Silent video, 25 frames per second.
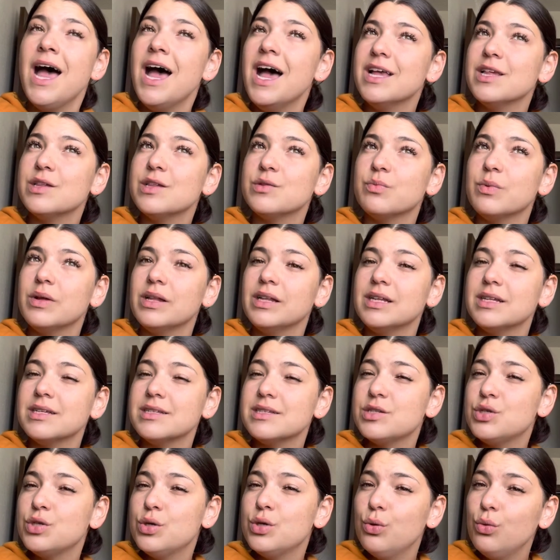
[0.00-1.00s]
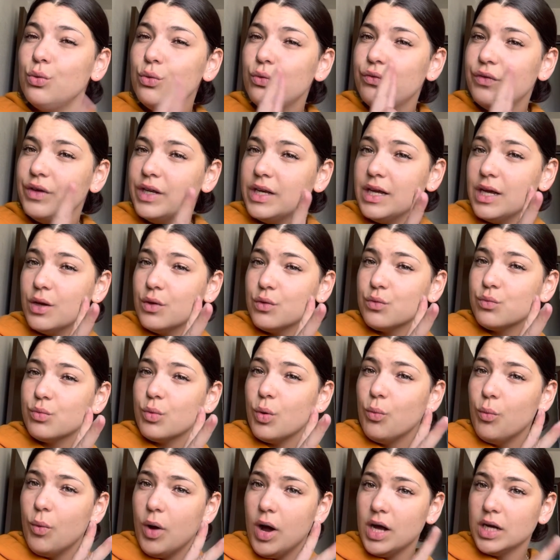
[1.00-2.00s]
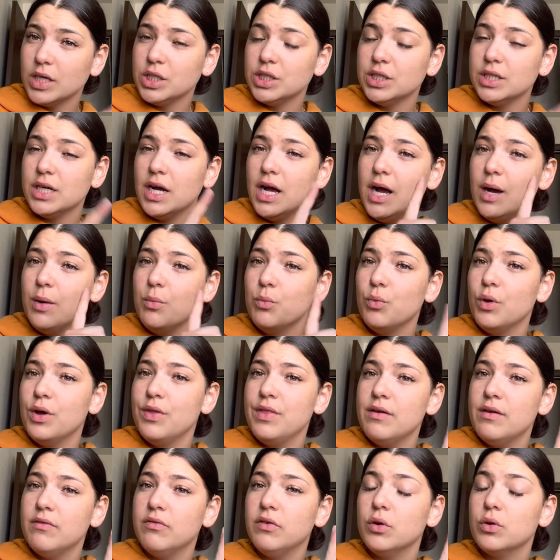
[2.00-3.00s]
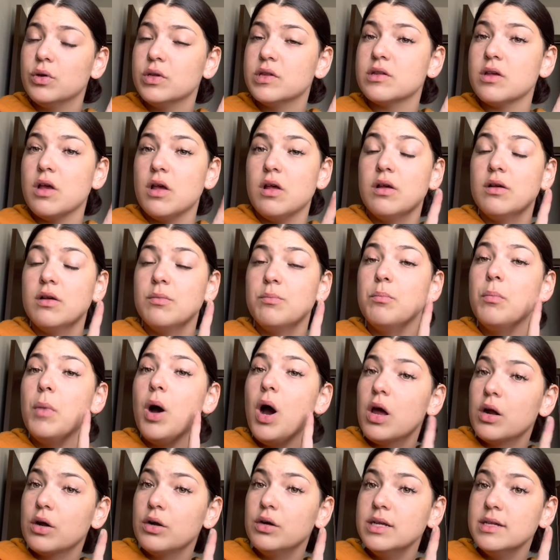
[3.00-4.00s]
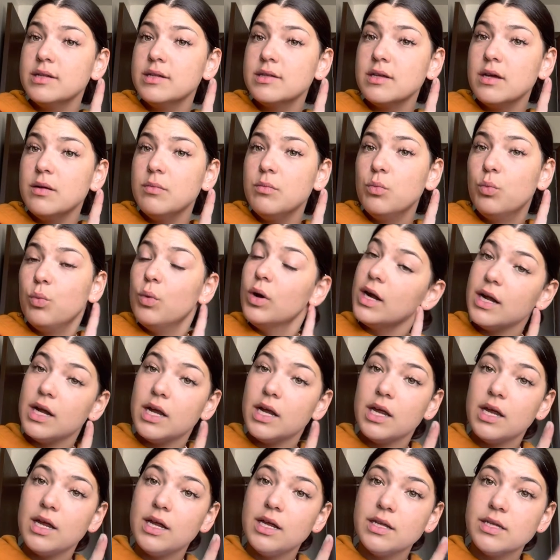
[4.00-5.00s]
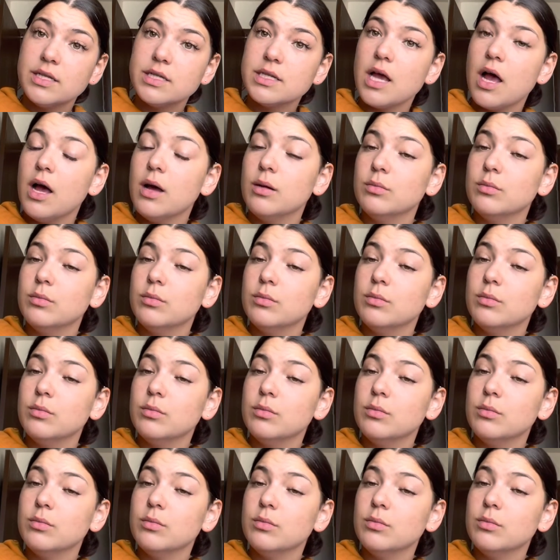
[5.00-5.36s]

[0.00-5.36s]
as well as 2 videos we'll watch, one that focuses on modernism, what it is,